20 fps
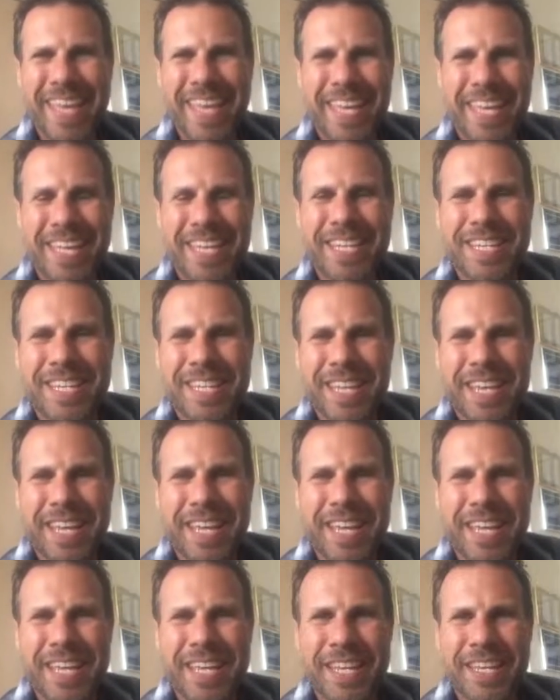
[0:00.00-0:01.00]
in
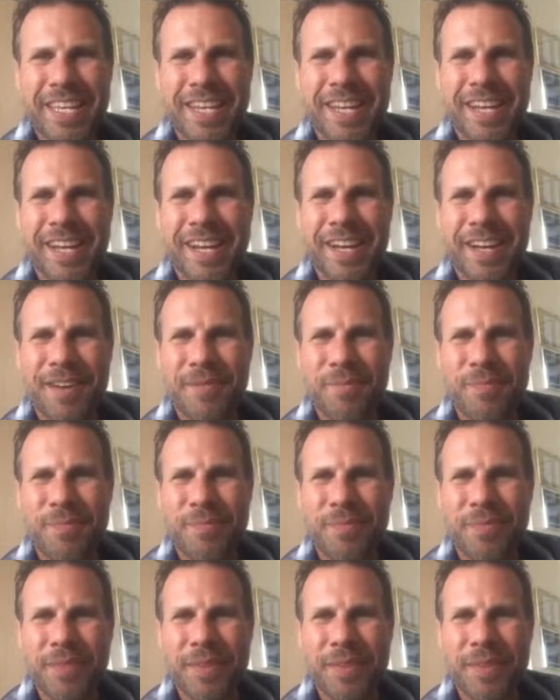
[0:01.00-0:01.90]
in um,